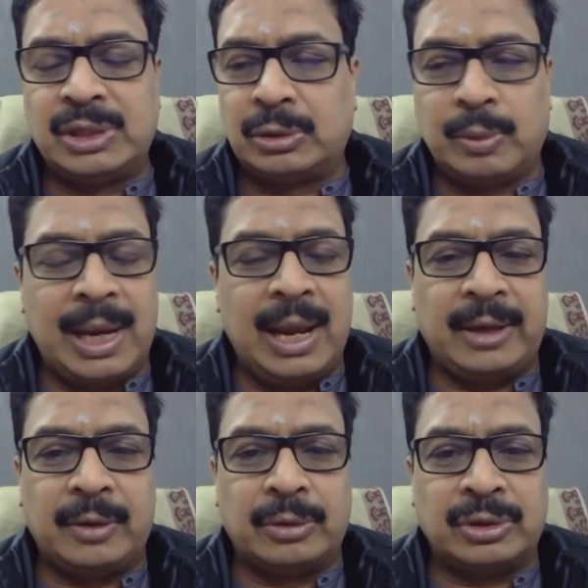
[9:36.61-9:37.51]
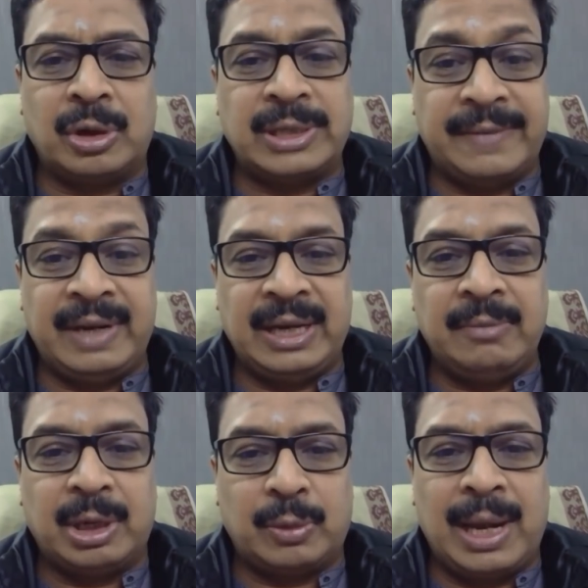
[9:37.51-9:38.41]
So 12 lakh crores, not
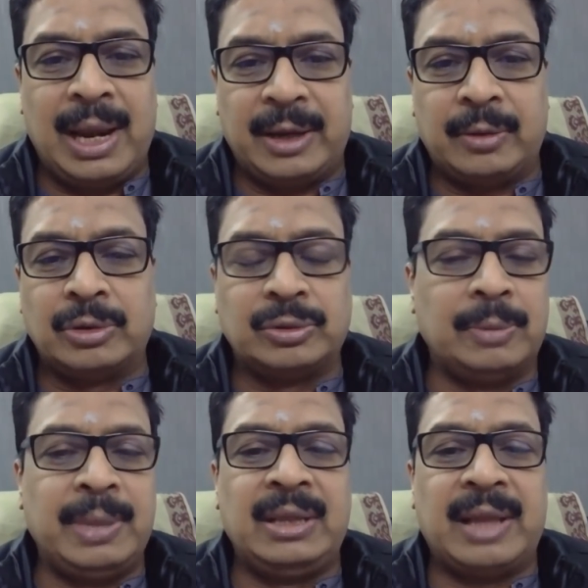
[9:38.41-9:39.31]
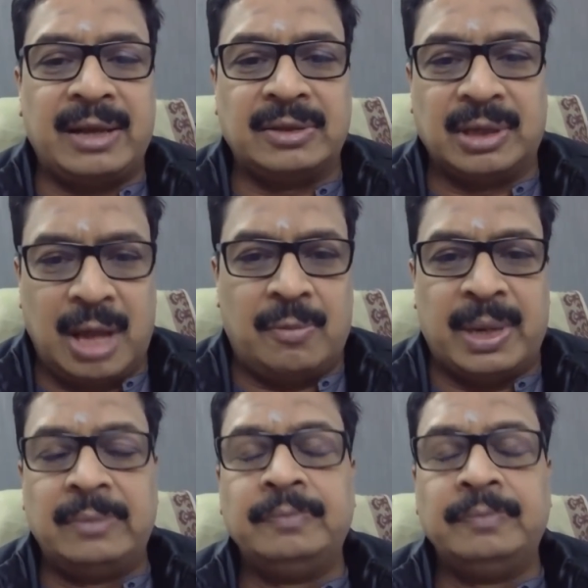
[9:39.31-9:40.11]
17, but 12 lakh crores will be in the hands of the government.